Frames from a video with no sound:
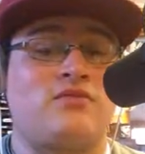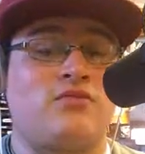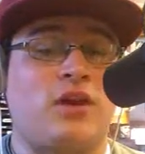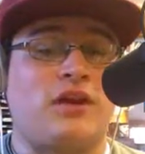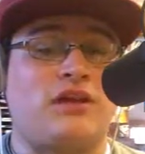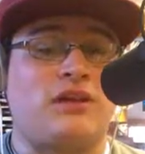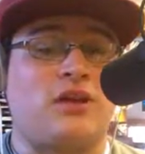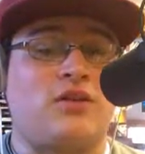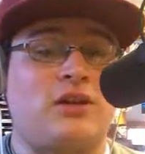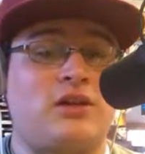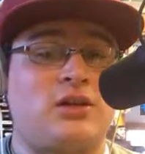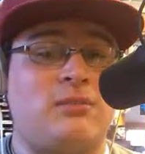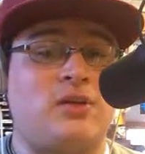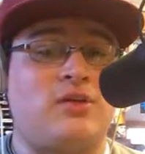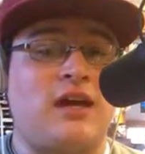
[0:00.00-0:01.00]

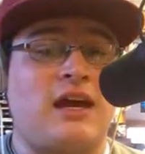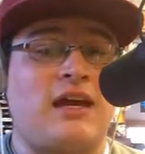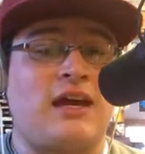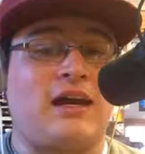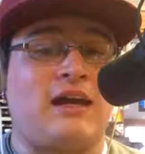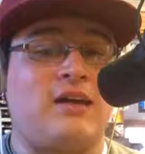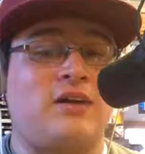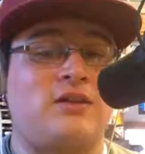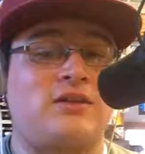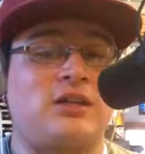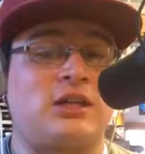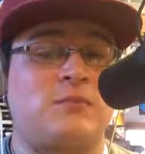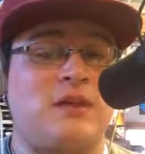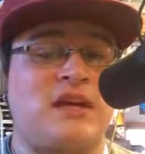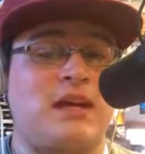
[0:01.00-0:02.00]
Rockateria, W K K L,
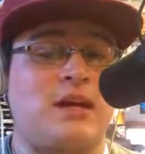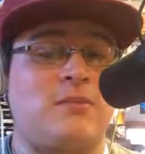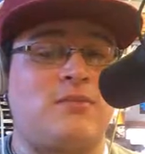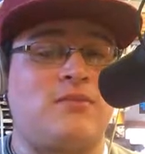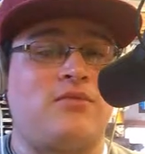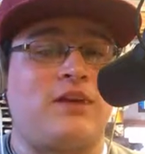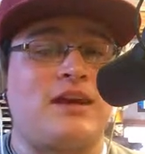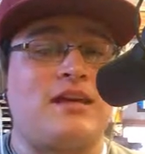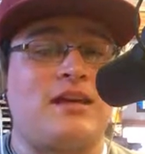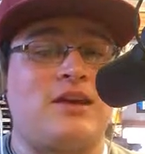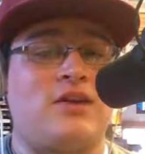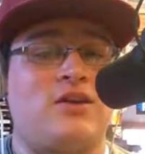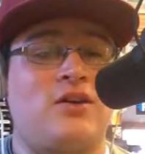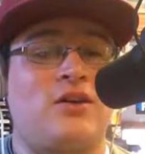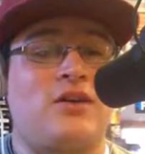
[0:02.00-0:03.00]
six p m, right
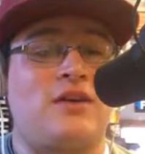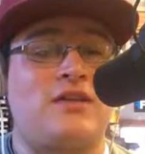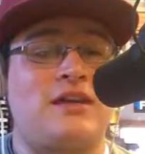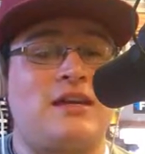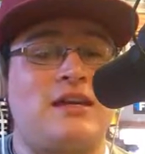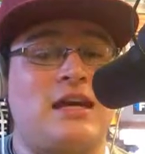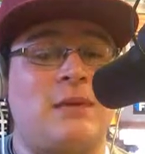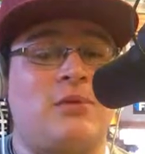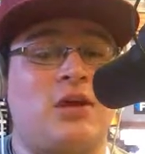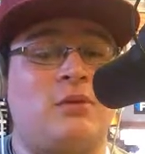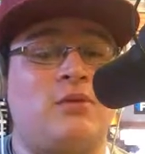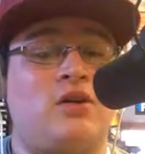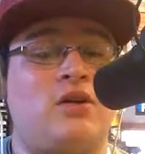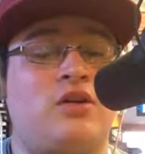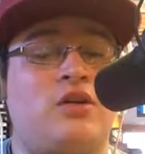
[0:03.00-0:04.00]
here on the Cape Cod
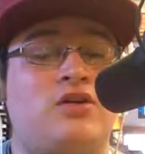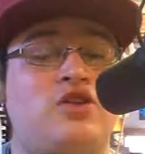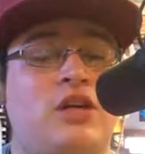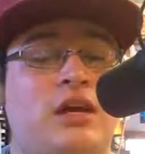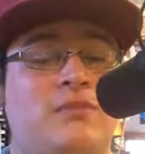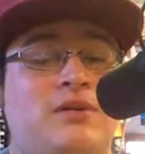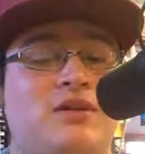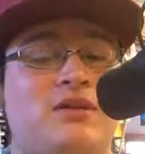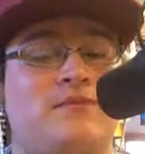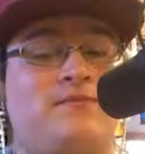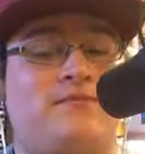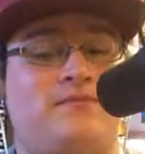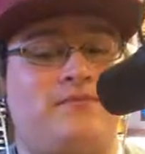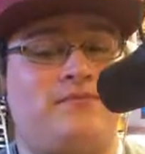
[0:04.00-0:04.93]
Community College campus.